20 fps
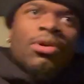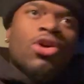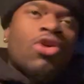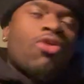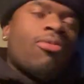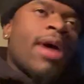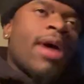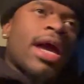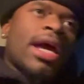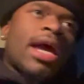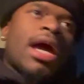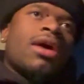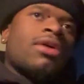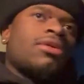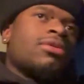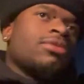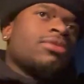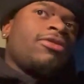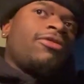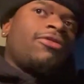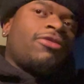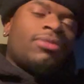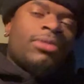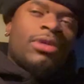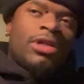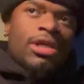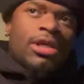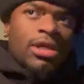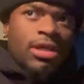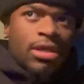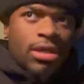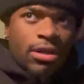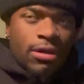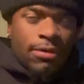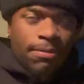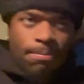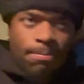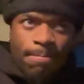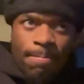go back out, you feel me, and